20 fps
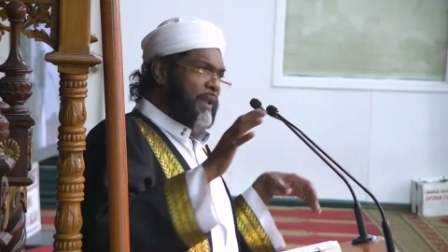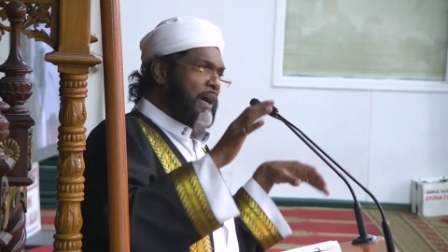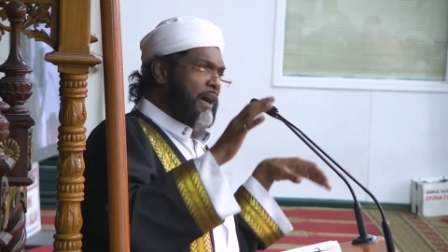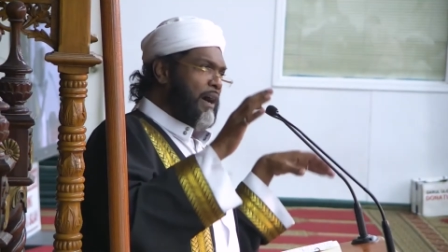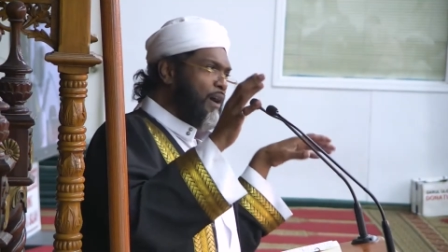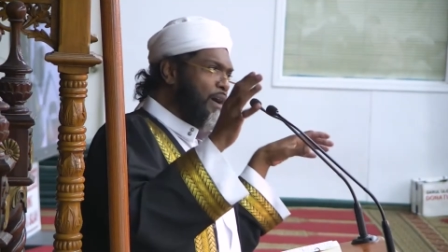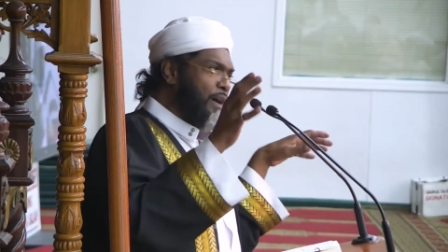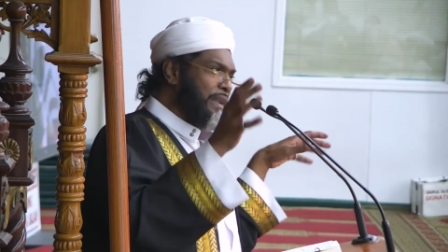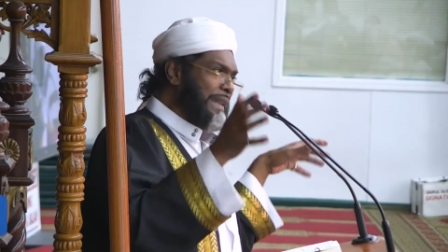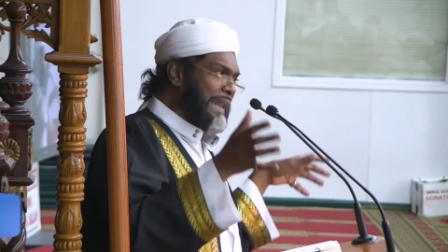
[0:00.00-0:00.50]
are
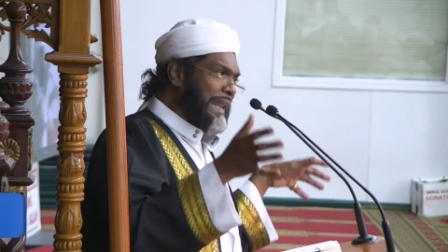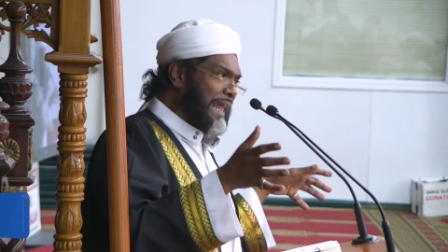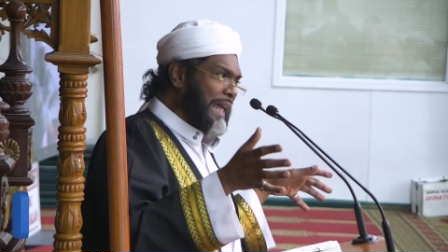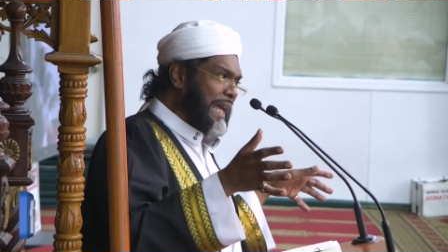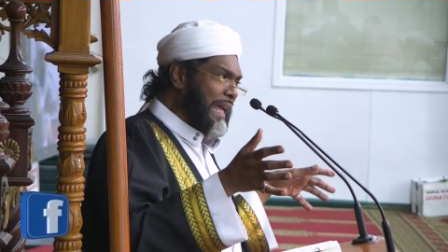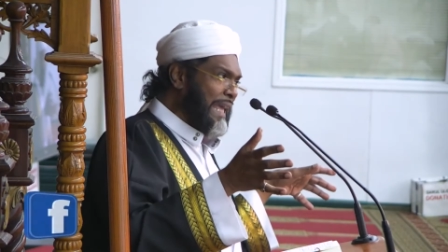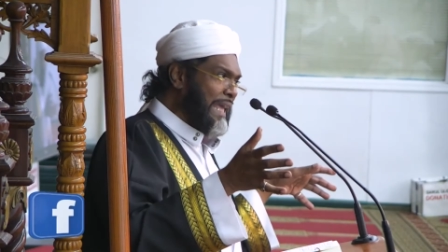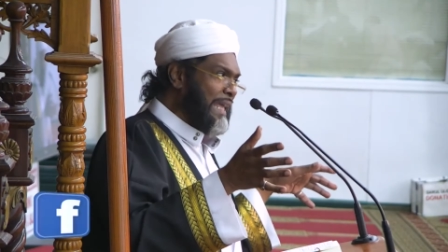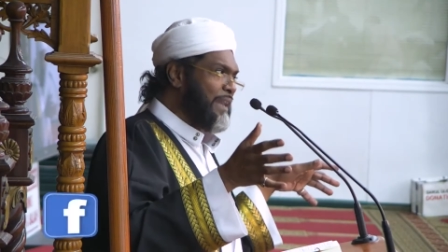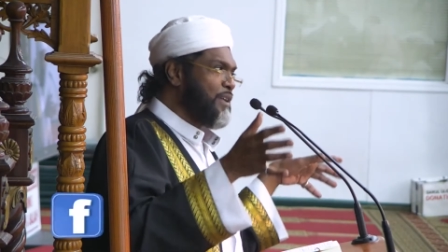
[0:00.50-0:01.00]

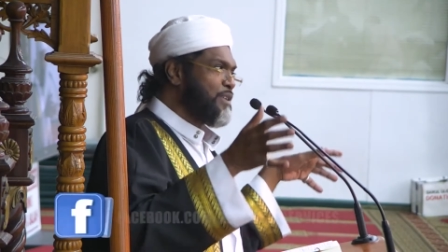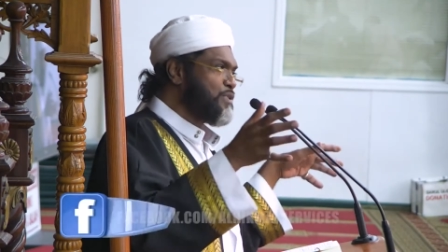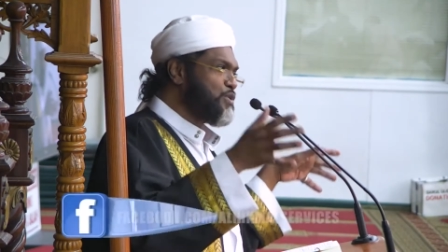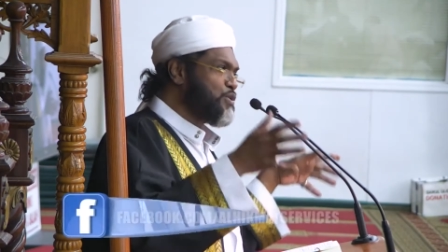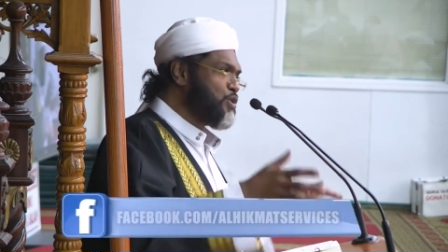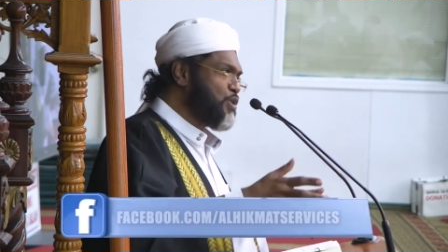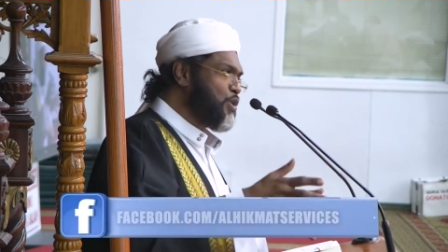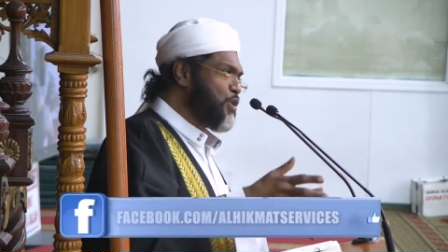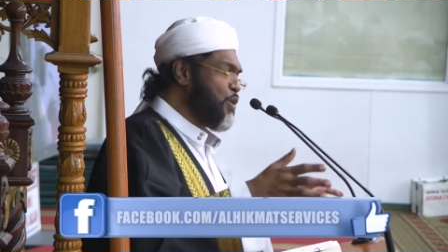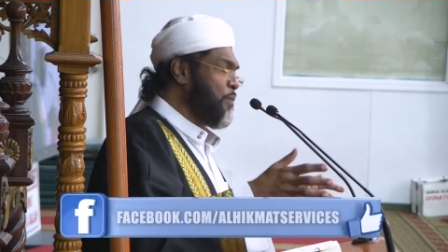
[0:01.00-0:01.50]
online on
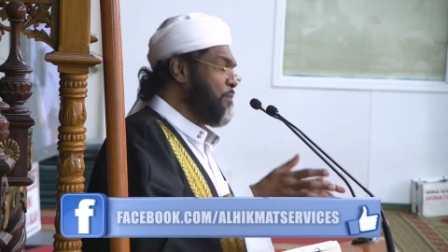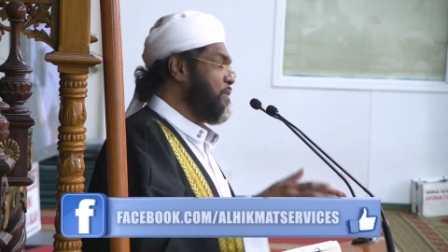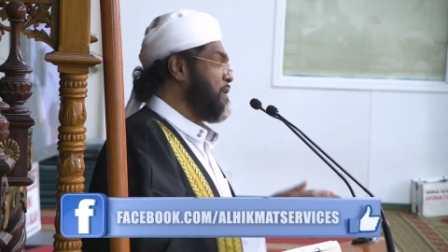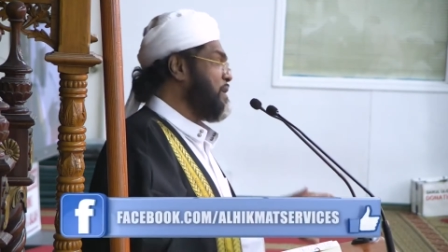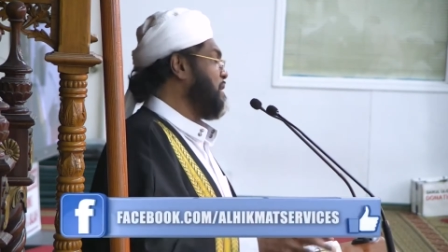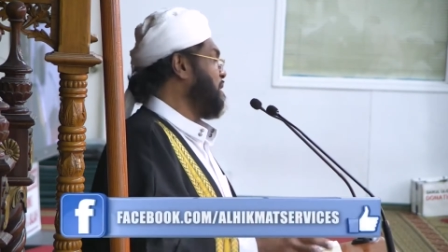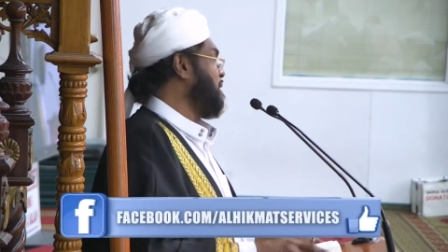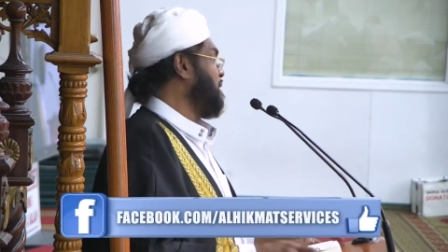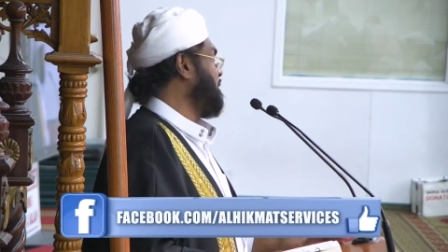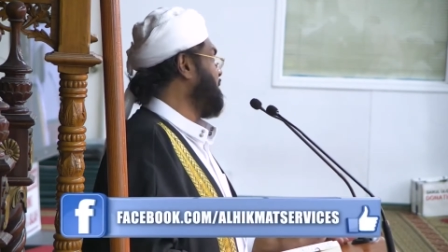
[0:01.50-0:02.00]

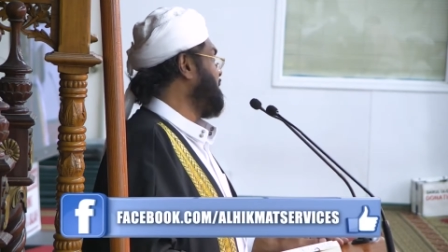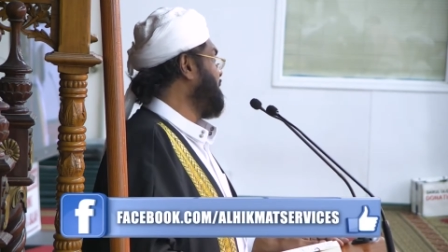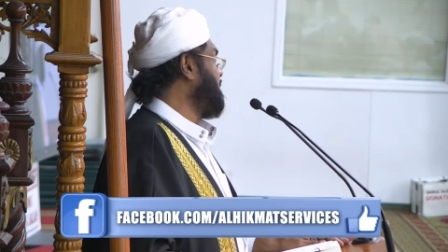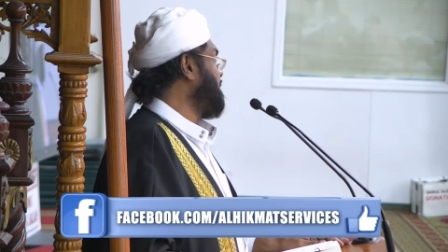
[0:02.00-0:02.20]
Zoom,